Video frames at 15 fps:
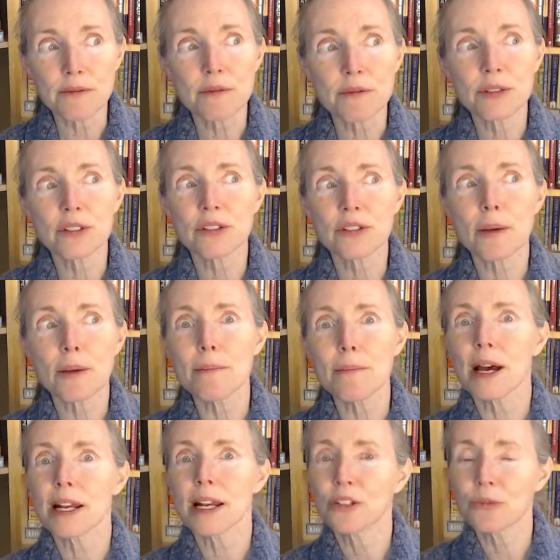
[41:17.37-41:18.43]

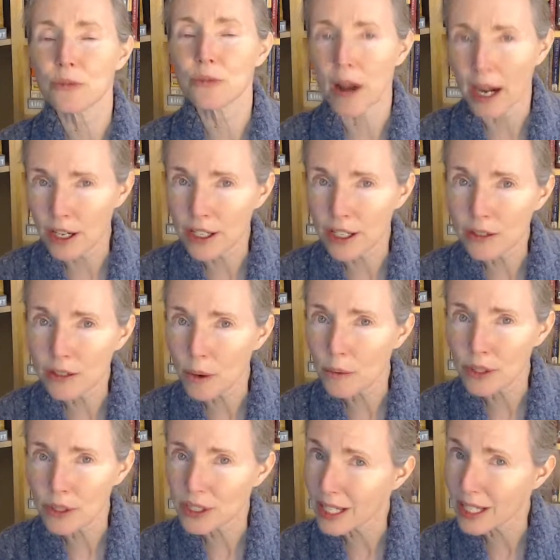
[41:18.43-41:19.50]
somebody's record, what
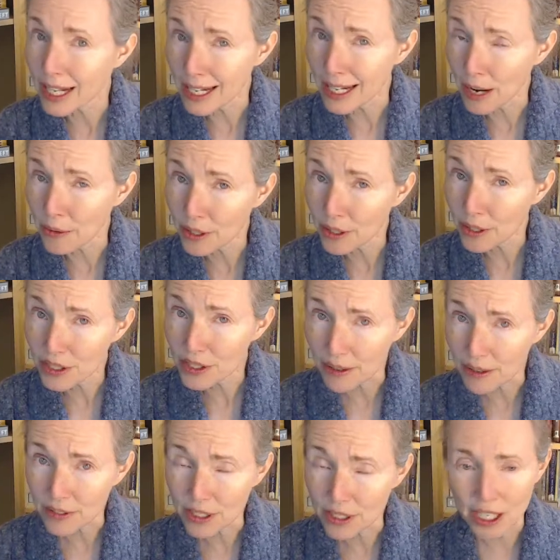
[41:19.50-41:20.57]
wasn't getting out there, the
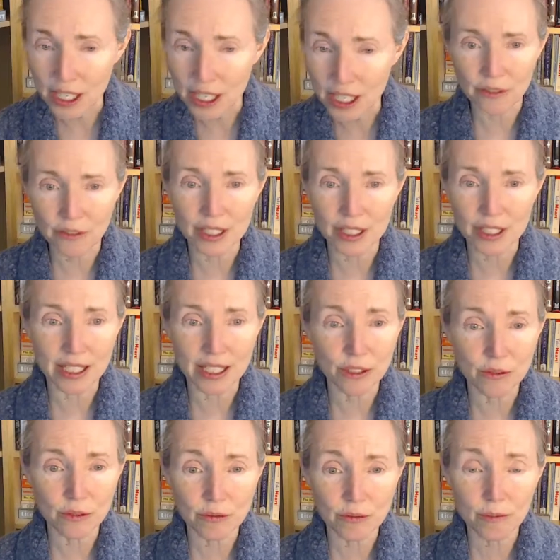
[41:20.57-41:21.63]
7 stages of
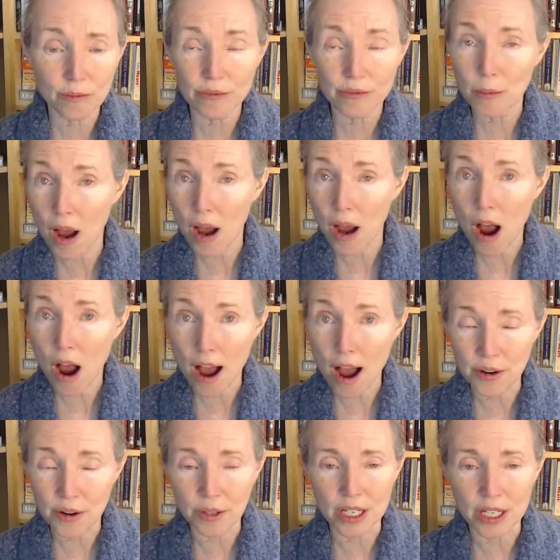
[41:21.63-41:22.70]
disease from
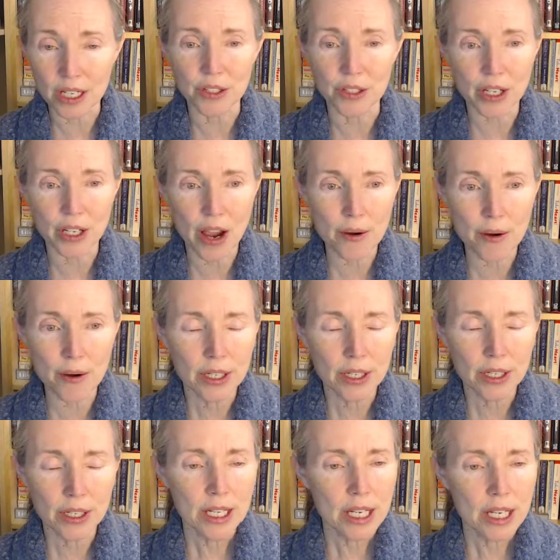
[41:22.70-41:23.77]
100 years ago.
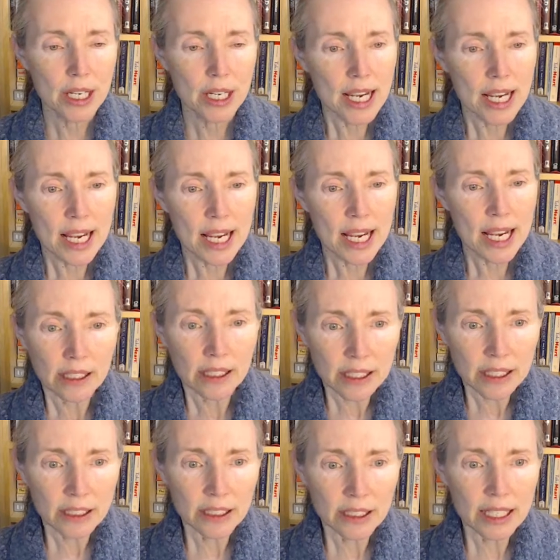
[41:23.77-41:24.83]
It's
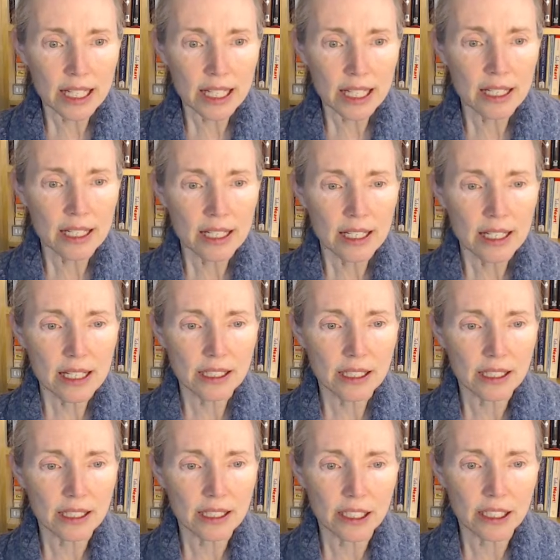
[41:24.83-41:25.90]
clearly
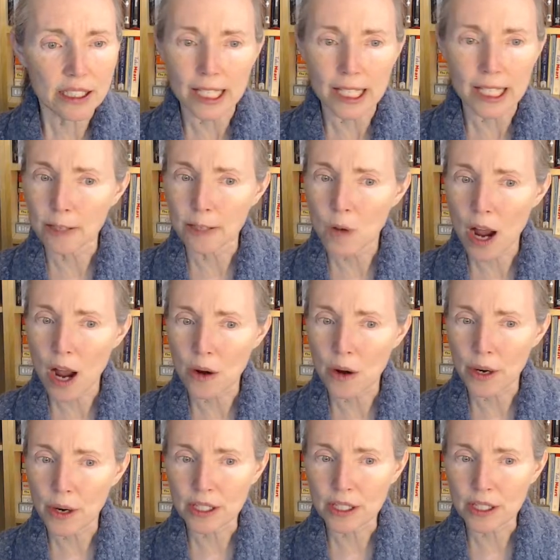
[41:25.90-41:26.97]
not
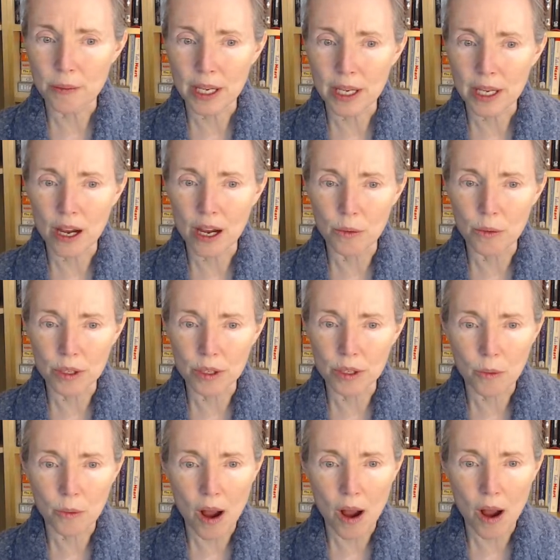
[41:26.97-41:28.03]
going to be a
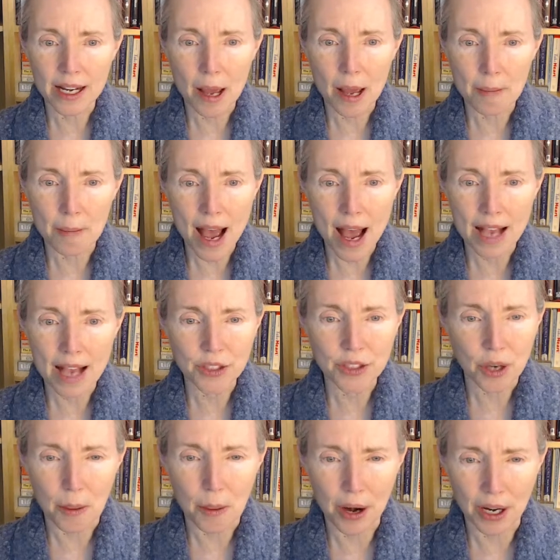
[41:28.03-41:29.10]
worldwide mass
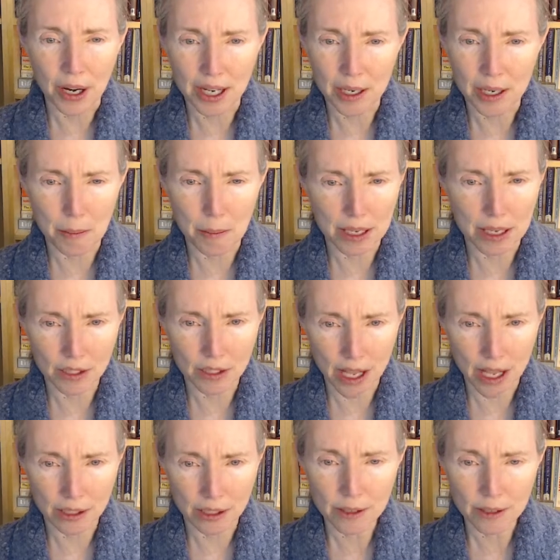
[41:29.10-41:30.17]
market
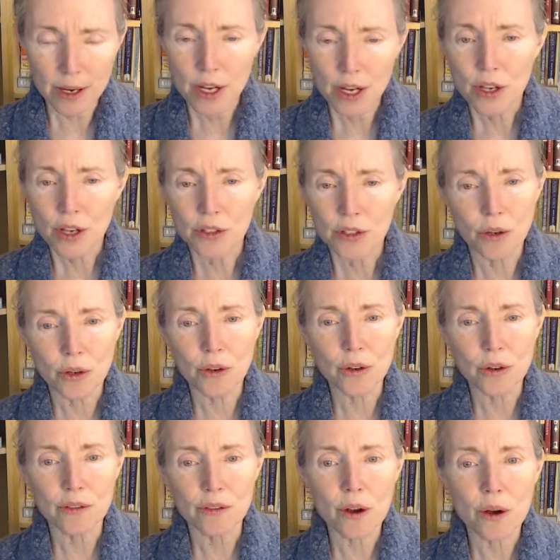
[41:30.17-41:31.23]
bestseller, so you
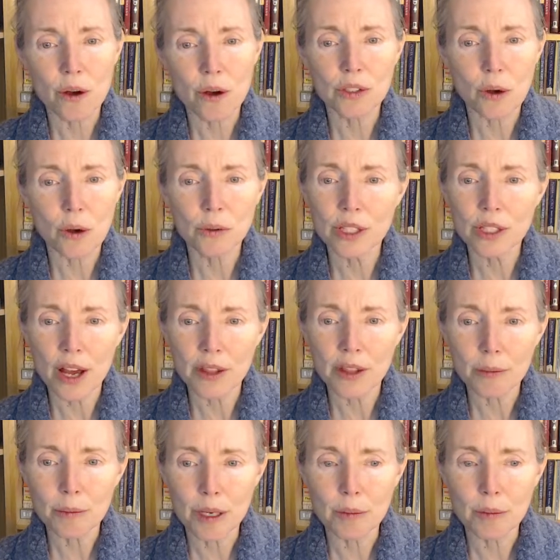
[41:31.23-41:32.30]
can focus only on
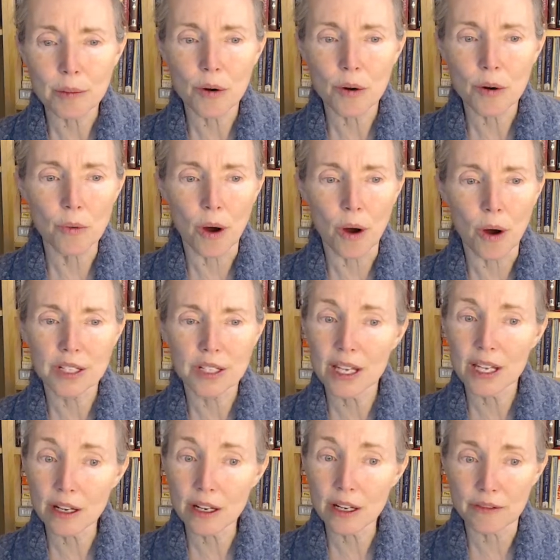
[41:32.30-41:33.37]
the people who want to
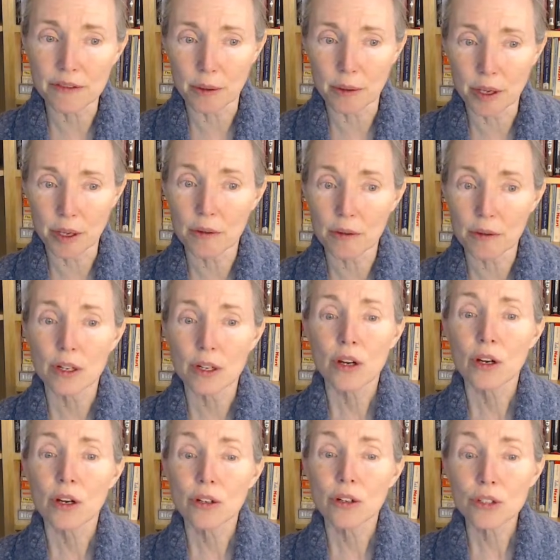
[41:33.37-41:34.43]
hear from you.
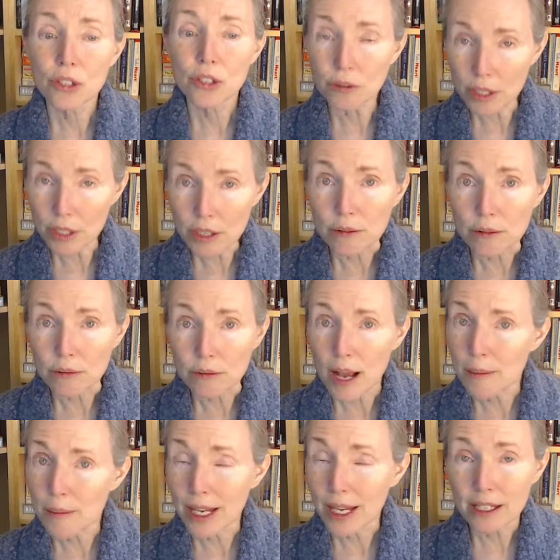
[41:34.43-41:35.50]
True.
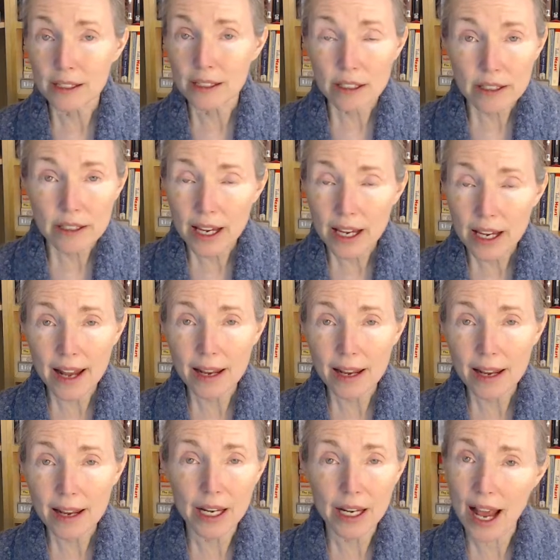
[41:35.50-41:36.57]
I mean,
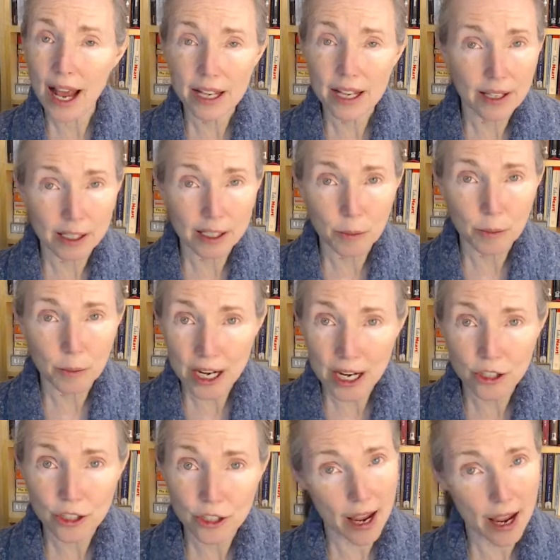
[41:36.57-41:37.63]
anybody who has the
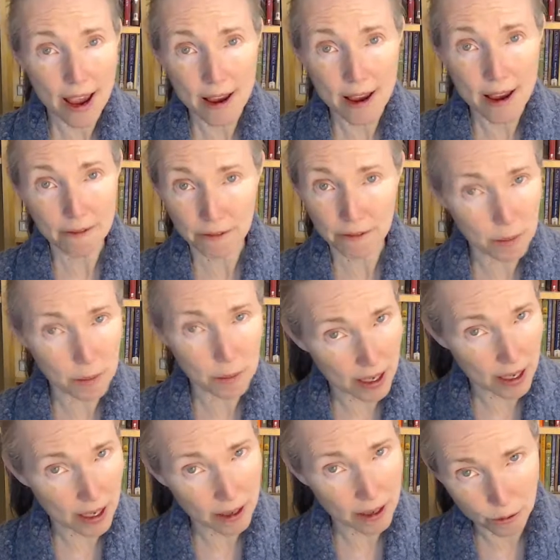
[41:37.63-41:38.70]
expectation
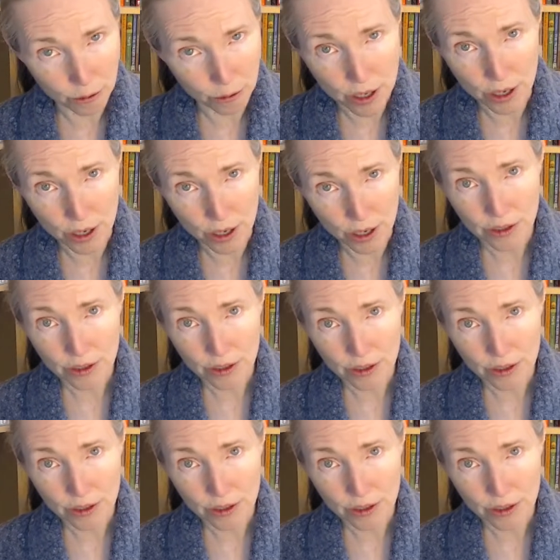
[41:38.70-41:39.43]
everybody in the world